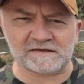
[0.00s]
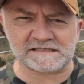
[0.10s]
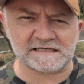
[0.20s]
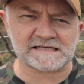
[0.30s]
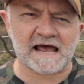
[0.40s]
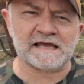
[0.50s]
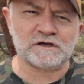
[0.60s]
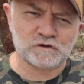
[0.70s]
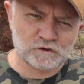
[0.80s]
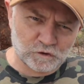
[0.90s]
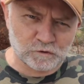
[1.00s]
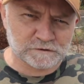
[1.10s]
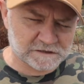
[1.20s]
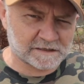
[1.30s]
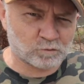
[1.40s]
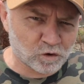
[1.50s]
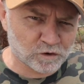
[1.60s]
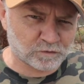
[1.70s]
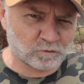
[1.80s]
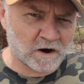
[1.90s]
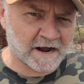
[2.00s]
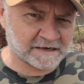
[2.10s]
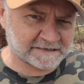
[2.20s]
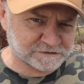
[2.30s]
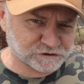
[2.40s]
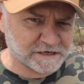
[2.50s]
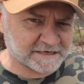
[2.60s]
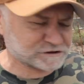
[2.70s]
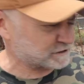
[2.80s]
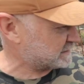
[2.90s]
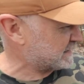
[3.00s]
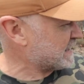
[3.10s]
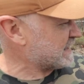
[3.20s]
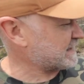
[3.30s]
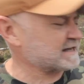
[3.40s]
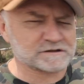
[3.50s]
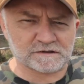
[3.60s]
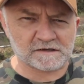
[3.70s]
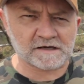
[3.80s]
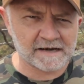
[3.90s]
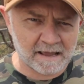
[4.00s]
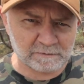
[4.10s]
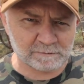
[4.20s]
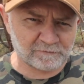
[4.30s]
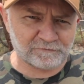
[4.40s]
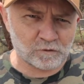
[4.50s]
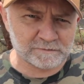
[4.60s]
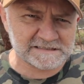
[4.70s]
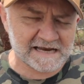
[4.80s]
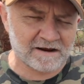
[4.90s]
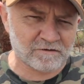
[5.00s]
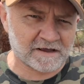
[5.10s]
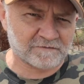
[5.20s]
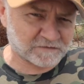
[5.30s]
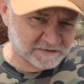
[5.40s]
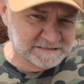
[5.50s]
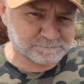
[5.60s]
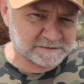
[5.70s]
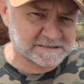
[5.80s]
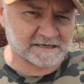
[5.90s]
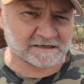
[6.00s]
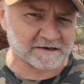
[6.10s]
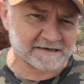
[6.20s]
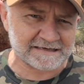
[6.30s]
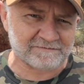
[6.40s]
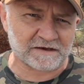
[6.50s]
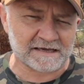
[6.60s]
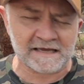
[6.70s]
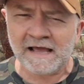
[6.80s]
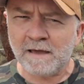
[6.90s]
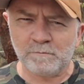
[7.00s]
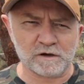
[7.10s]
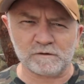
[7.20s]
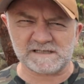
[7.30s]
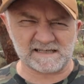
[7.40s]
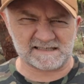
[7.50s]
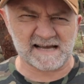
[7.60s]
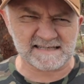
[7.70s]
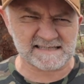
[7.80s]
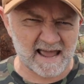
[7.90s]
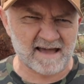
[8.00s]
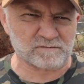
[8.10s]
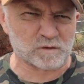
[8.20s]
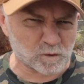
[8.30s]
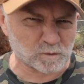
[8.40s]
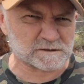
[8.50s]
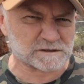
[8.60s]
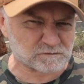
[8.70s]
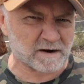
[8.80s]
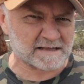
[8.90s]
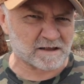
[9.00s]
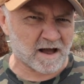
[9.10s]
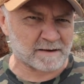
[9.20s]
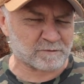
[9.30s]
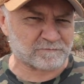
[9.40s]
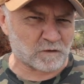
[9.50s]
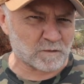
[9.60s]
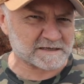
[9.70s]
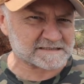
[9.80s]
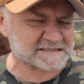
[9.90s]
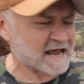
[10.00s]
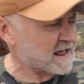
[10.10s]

this is a hugely worthwhile injection into the dynamic performance area for this particular EV because it does have good straight line performance,